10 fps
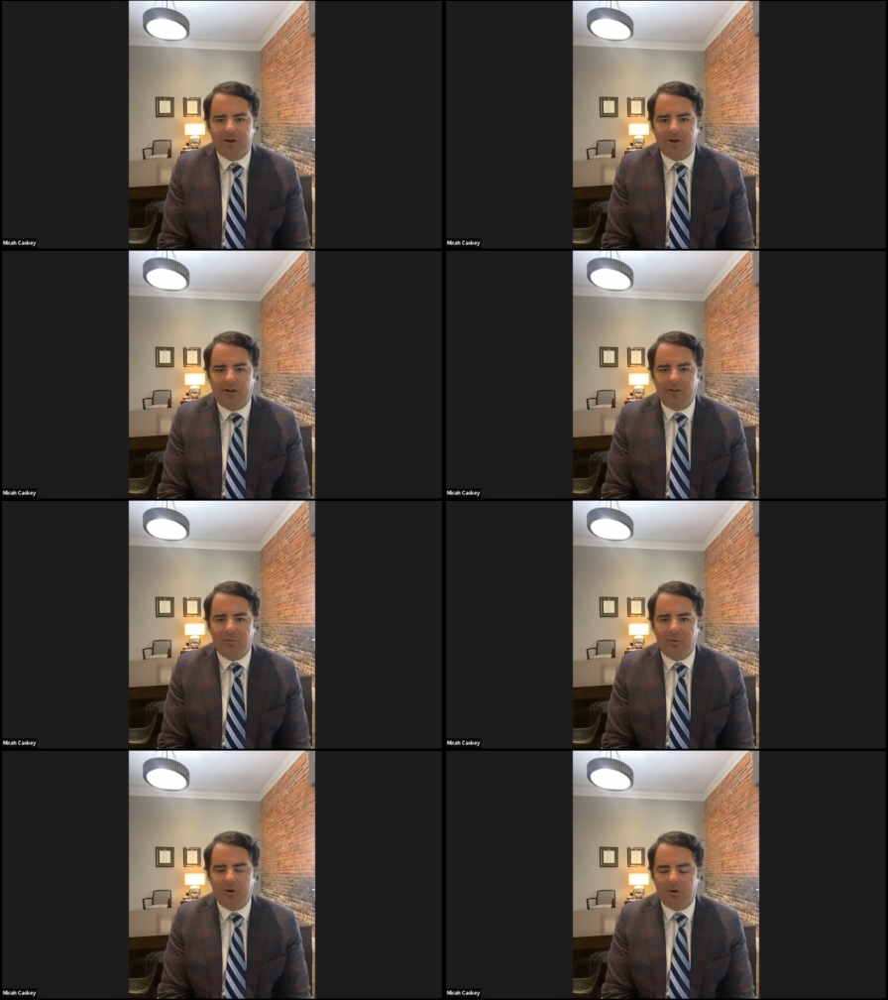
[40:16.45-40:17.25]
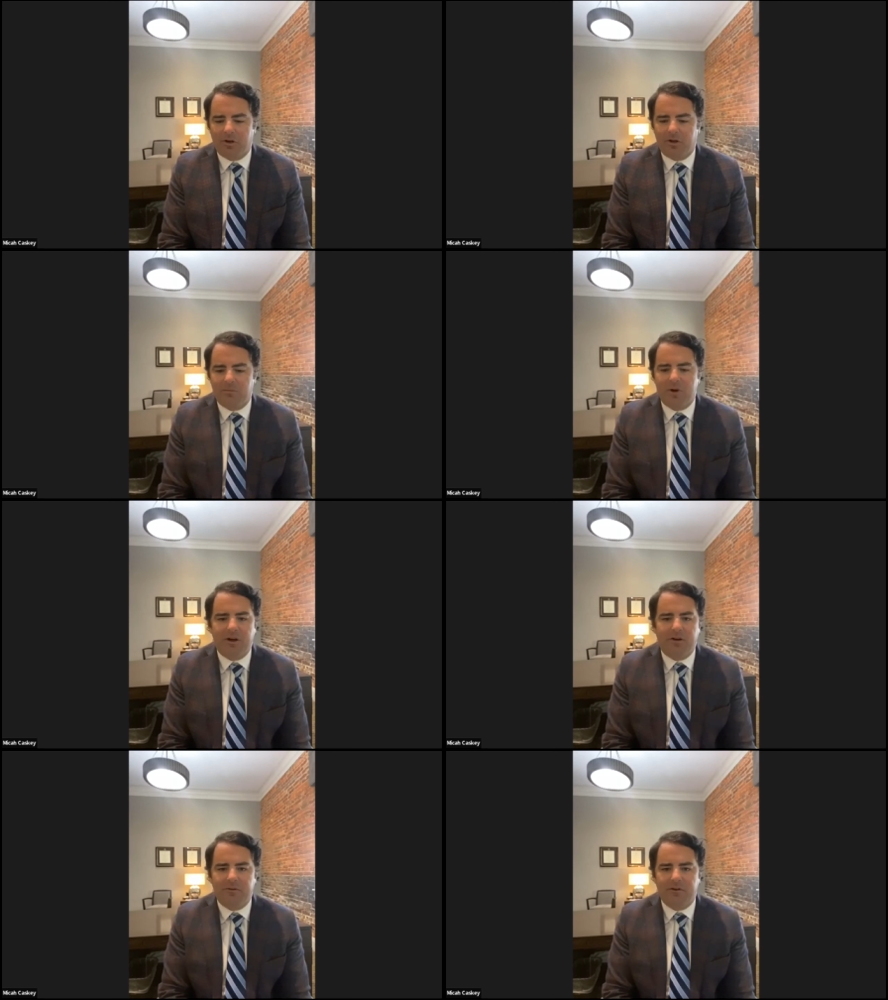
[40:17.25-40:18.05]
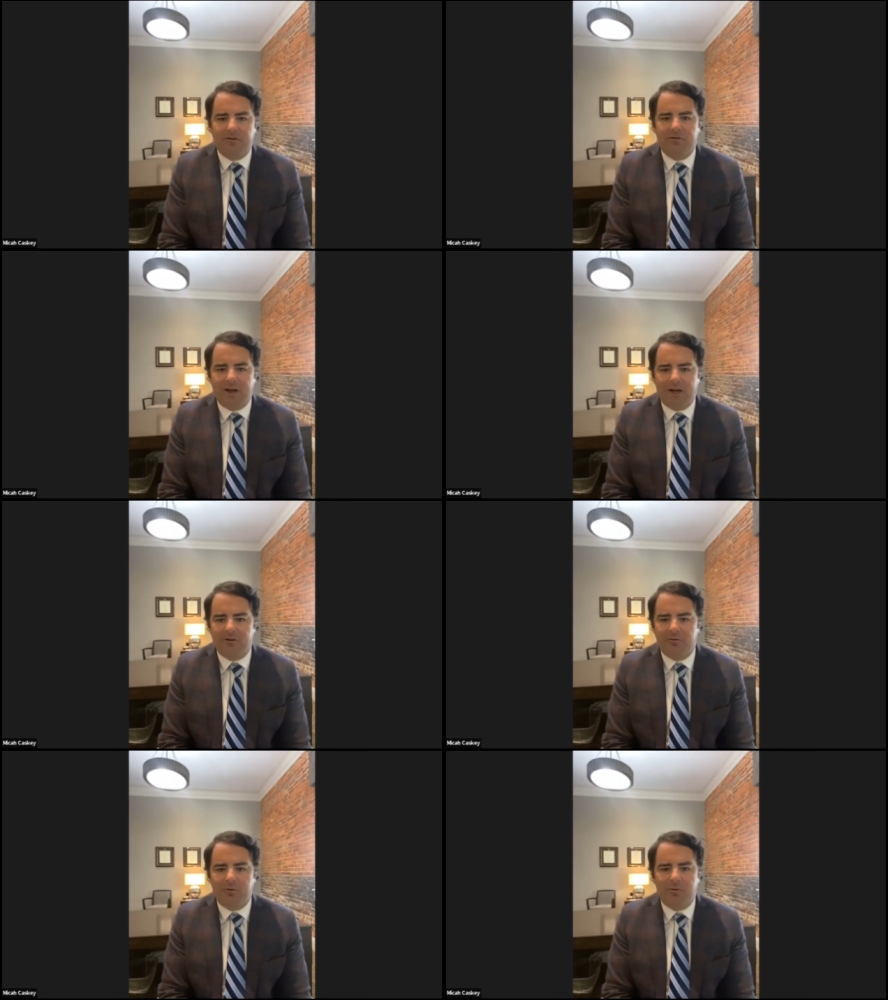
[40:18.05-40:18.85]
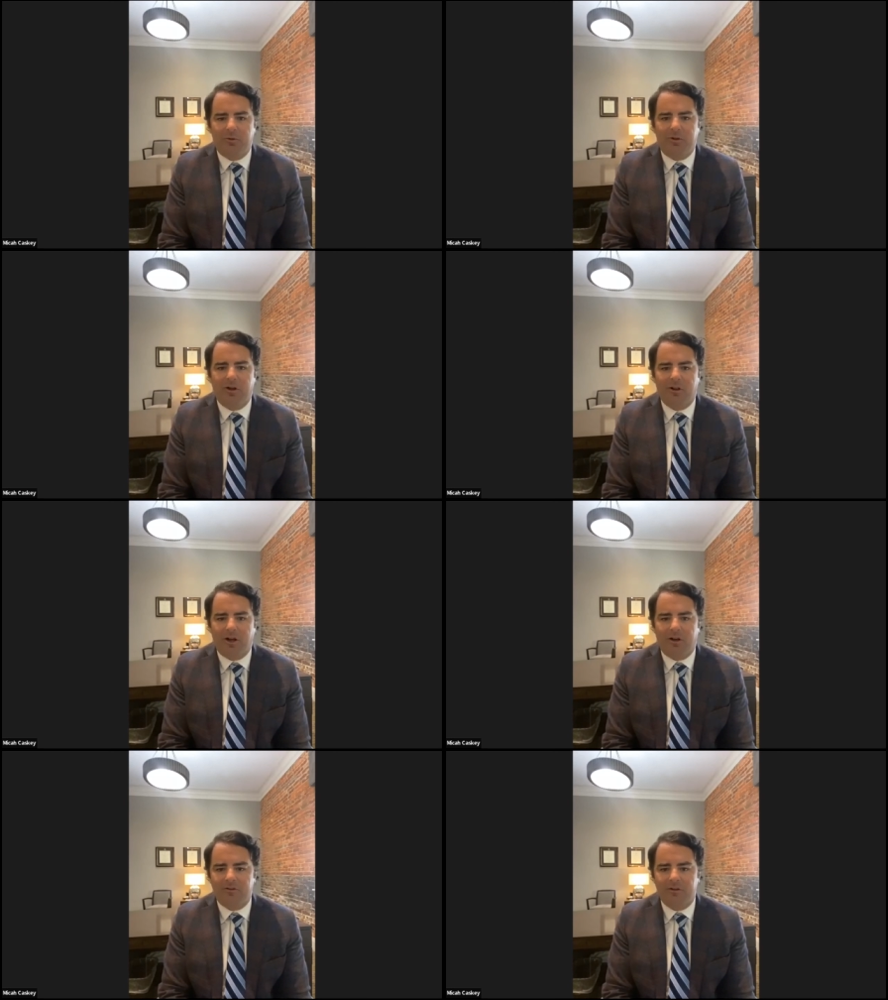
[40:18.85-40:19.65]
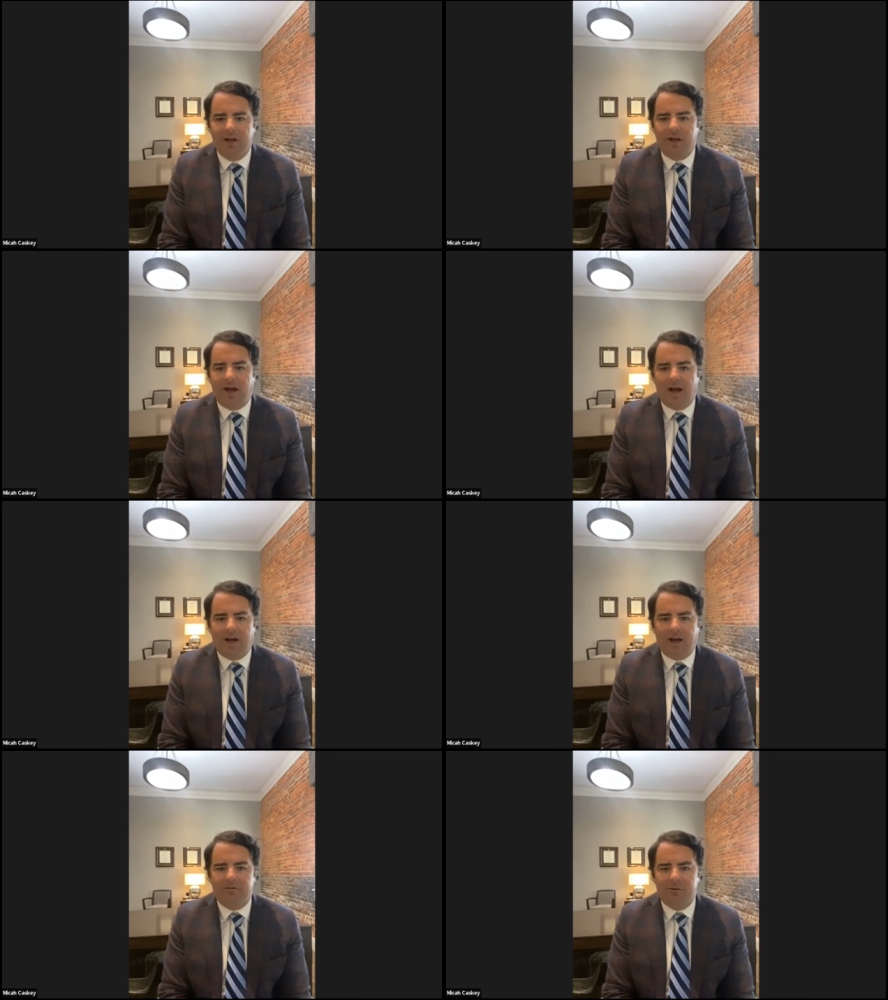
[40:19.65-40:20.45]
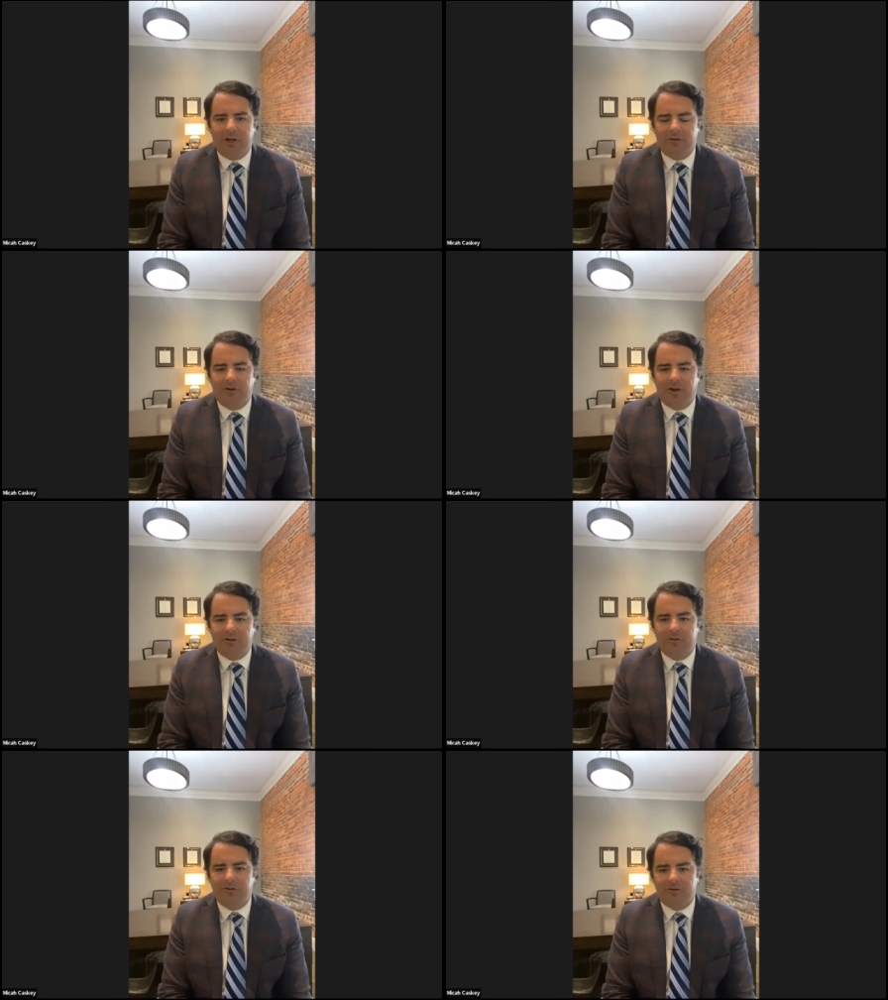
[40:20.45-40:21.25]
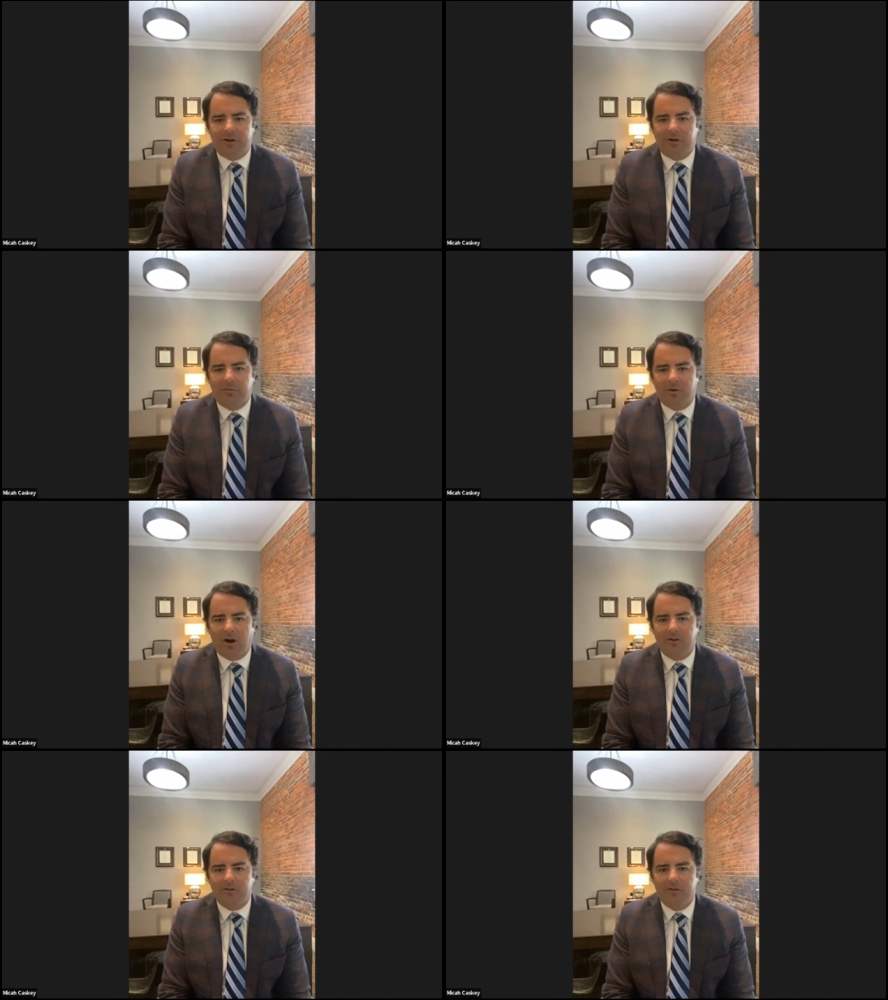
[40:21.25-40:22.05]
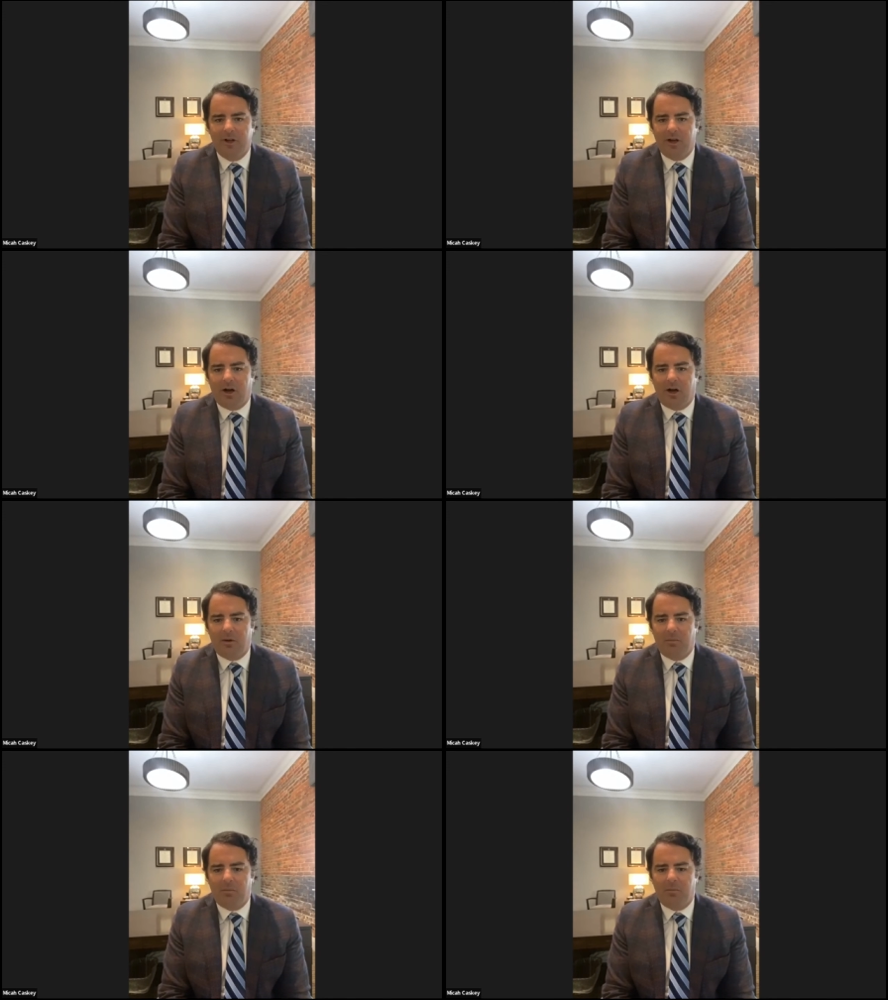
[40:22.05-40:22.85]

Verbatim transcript: Uh, I think we're at a competitive disadvantage when North Carolina is actively changing the sticker price. Um,